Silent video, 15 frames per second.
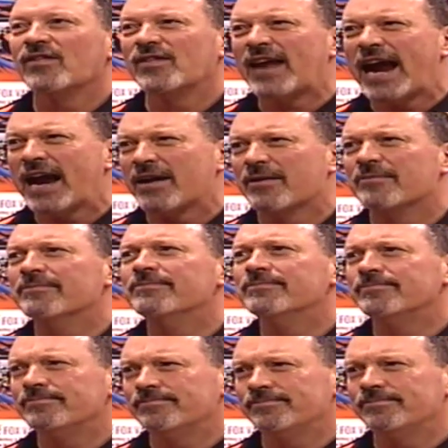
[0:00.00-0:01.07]

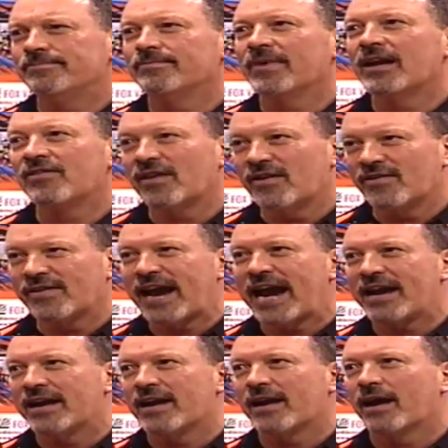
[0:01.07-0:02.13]
It's in
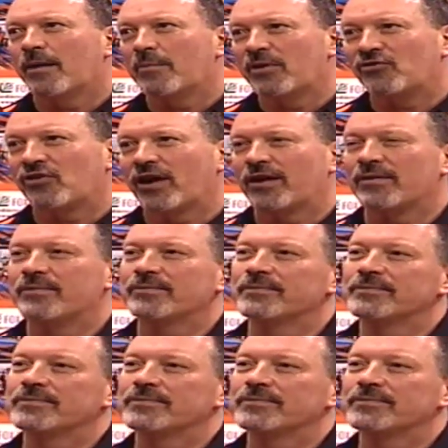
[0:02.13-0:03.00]
Stanton, Michigan.